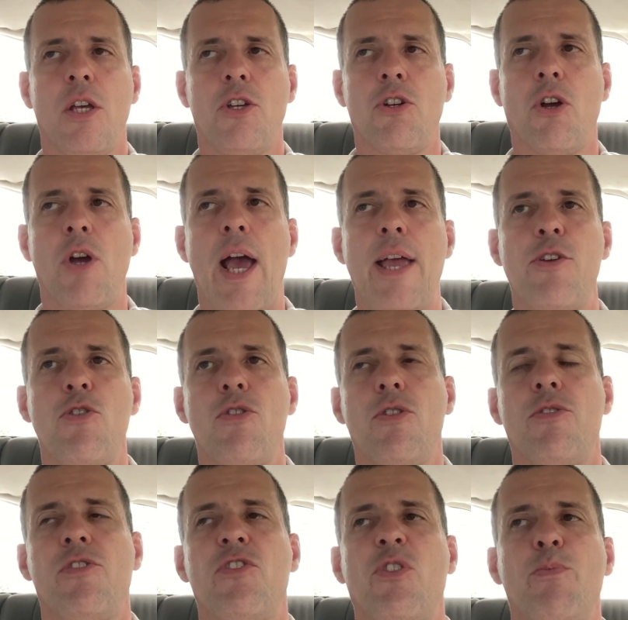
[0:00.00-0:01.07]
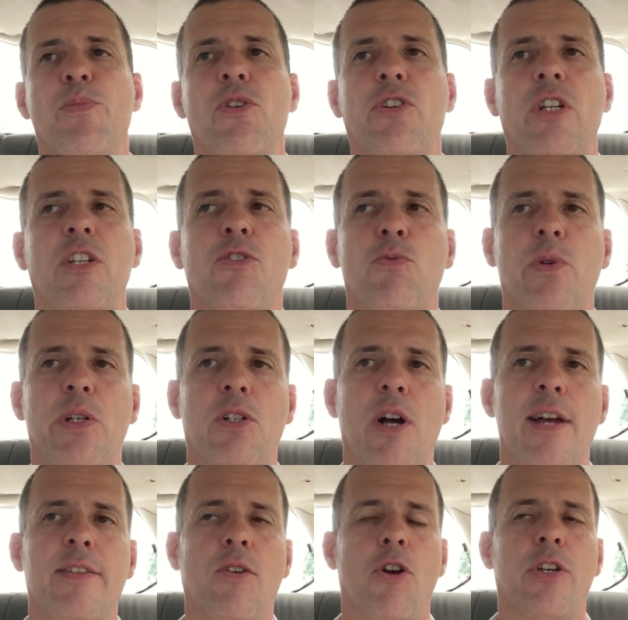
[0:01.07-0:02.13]
This ability to
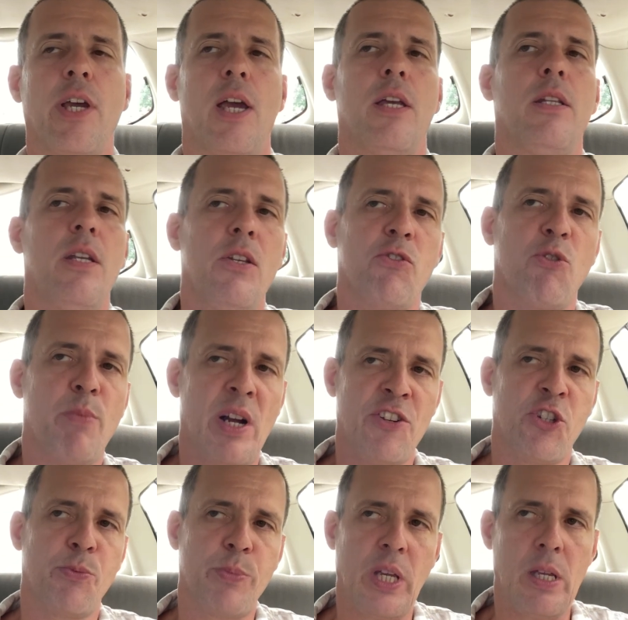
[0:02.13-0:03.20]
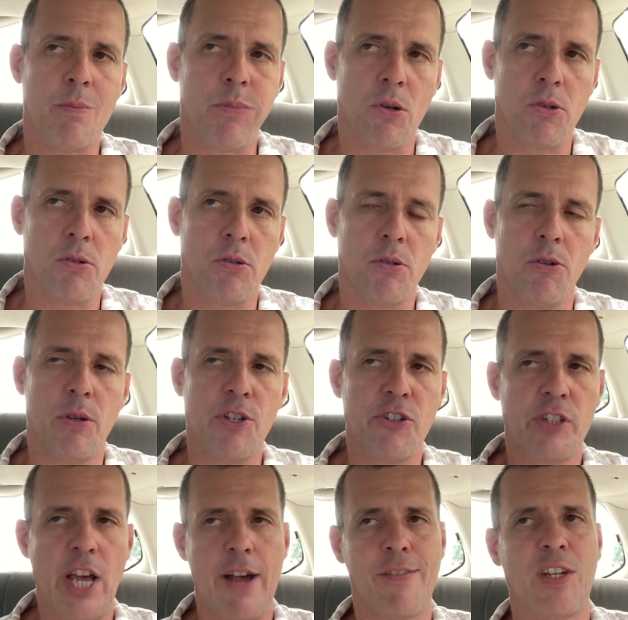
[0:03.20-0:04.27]
realize, okay, these are a bunch of people who are
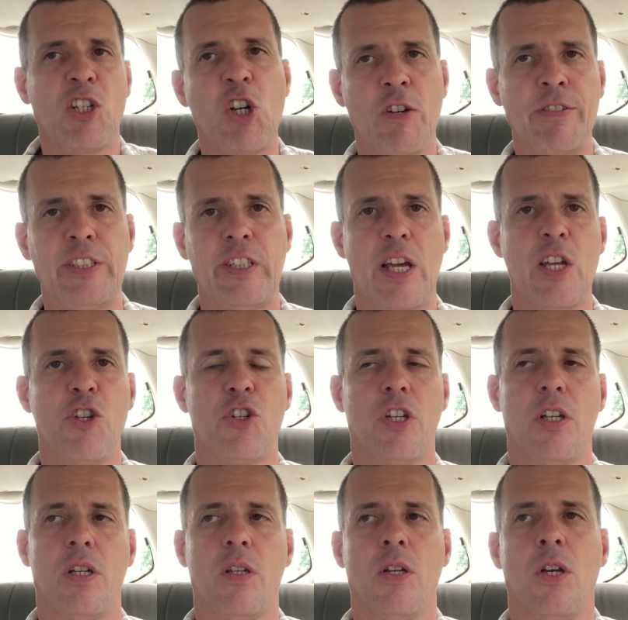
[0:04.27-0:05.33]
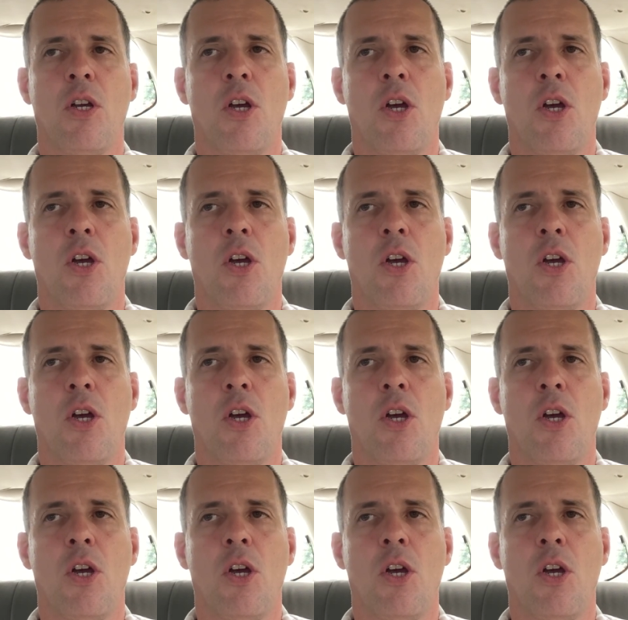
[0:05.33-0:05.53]
just having a conversation.